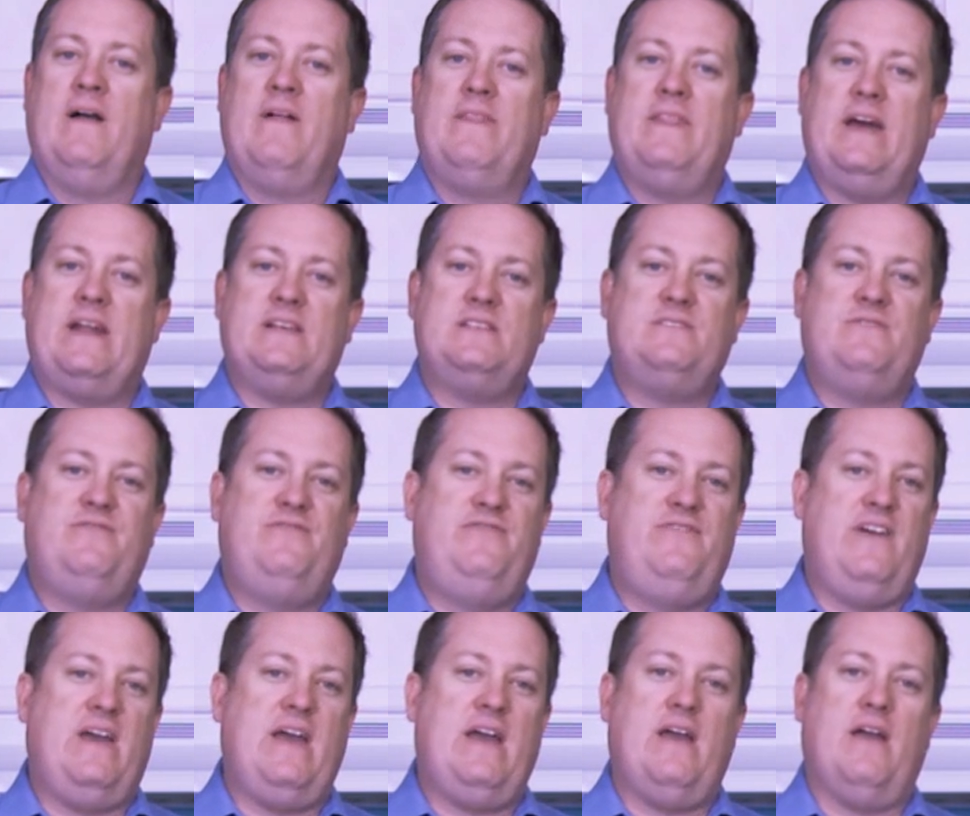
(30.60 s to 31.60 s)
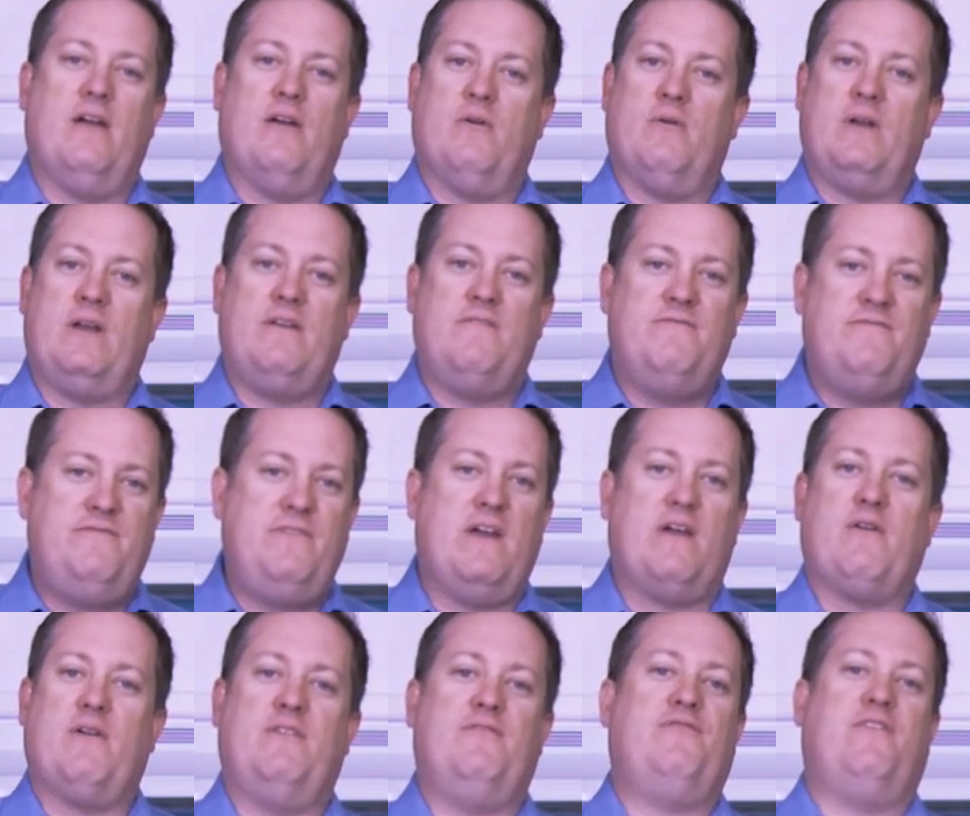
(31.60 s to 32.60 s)
that is very,
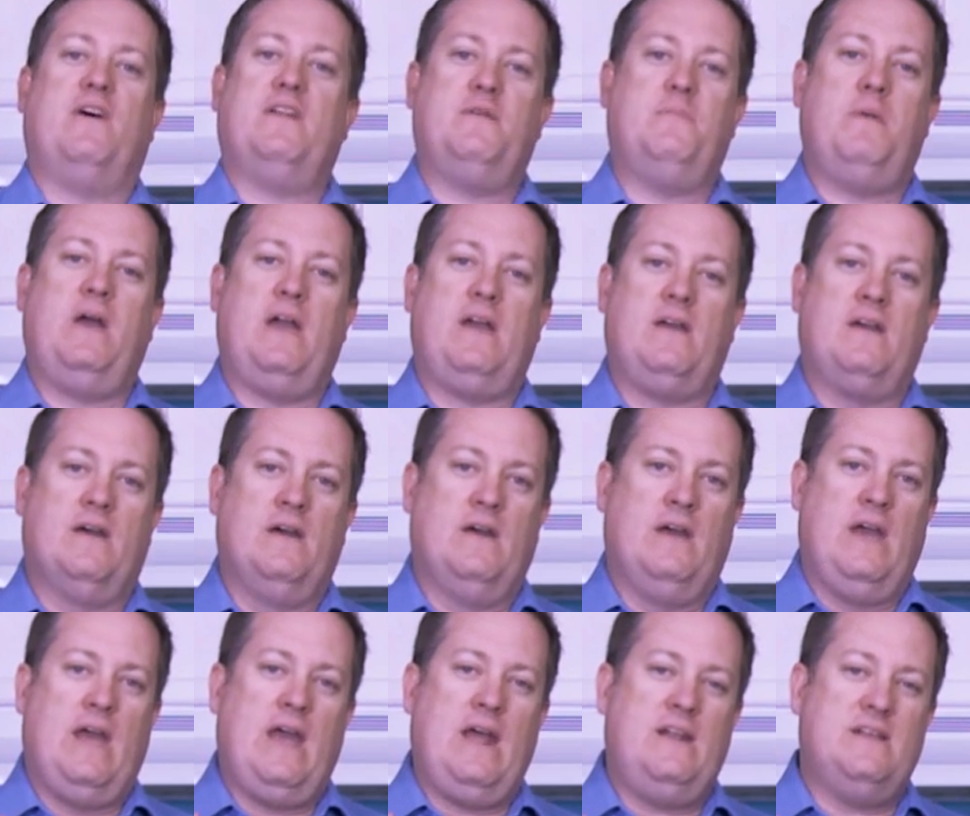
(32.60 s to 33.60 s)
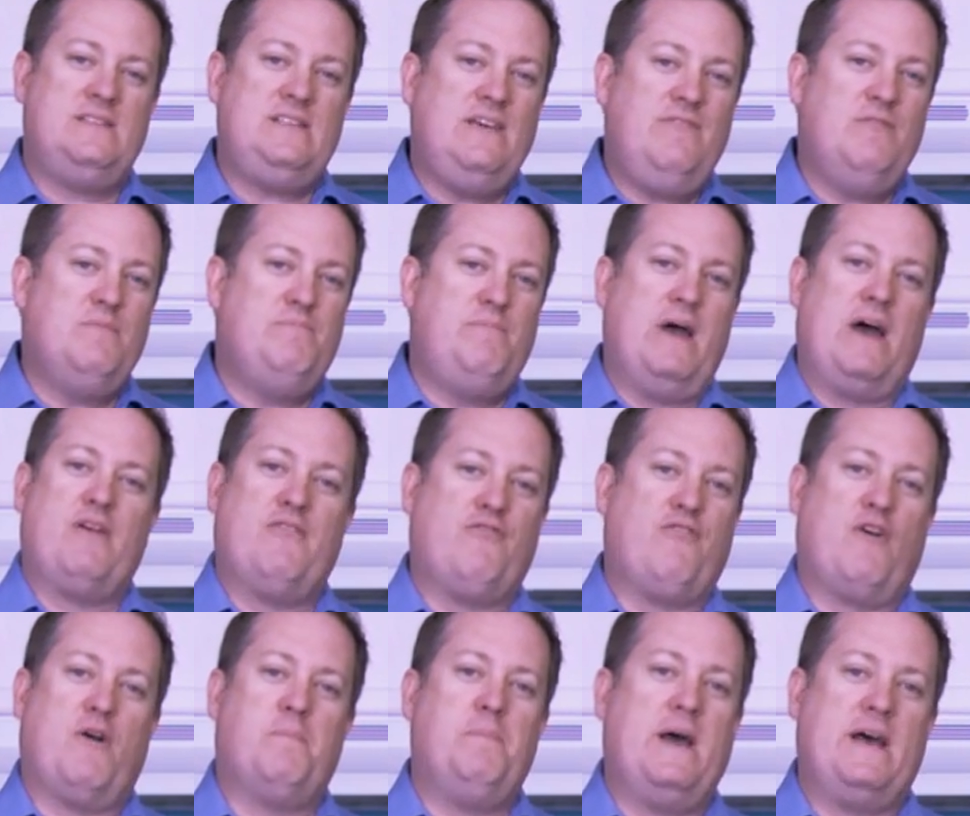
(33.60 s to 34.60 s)
very fun to make, and it's even better
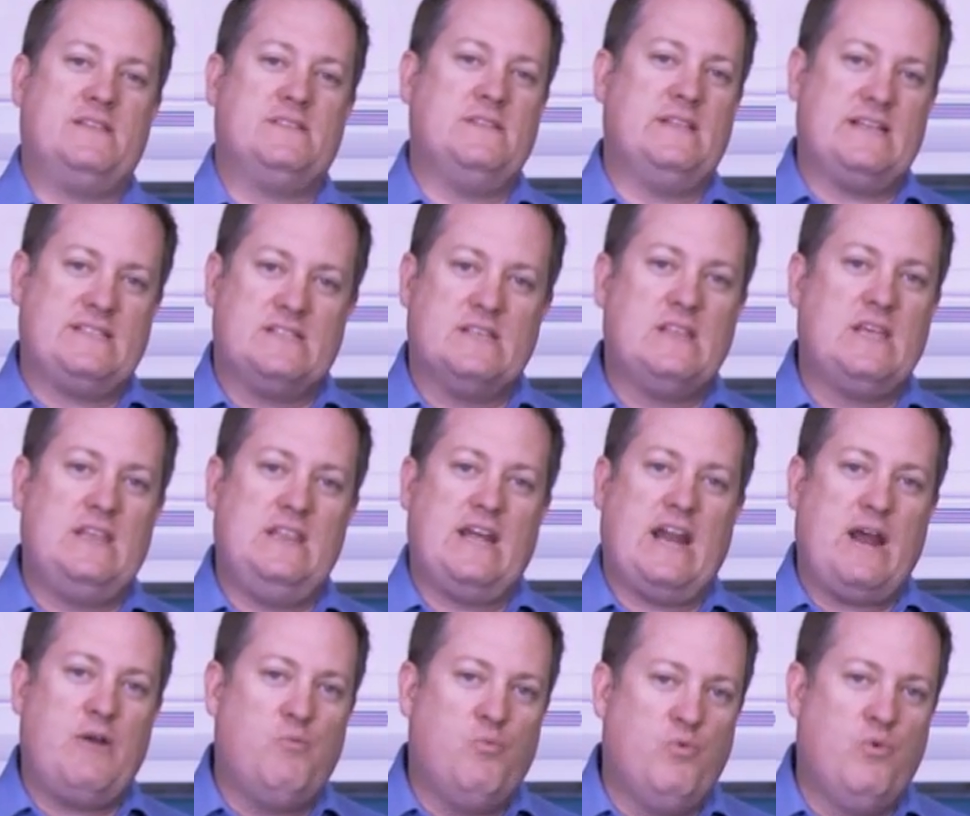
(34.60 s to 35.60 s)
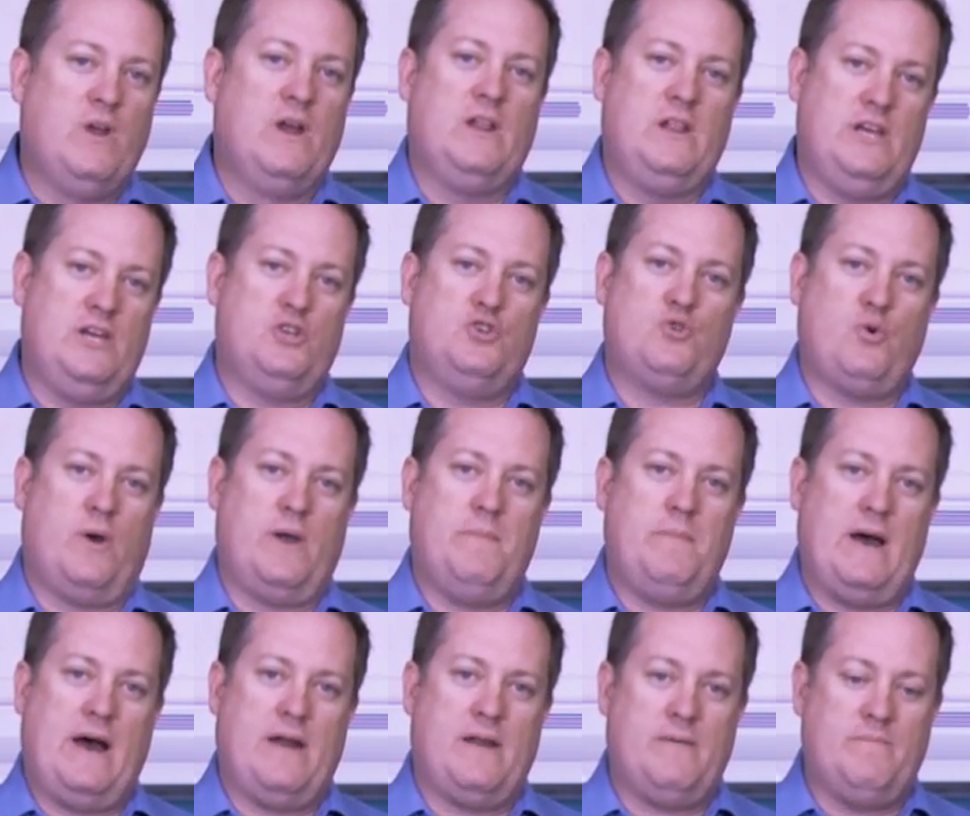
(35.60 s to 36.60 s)
for our pets, and that's the thing that I really enjoy
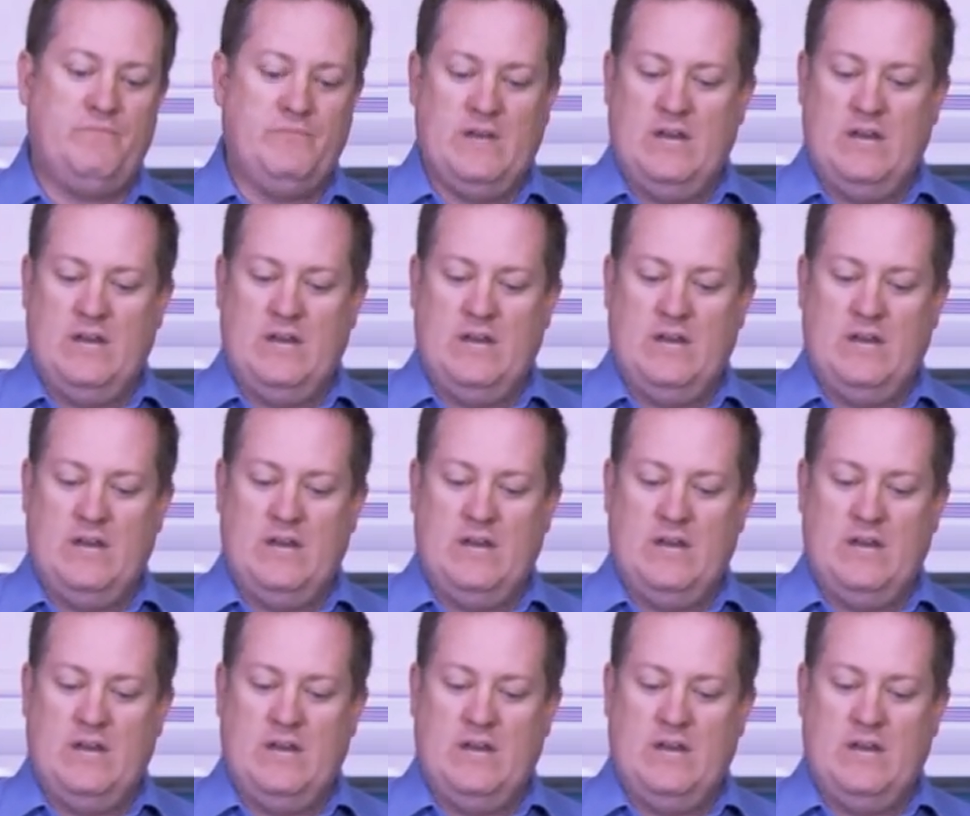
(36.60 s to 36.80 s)
about it.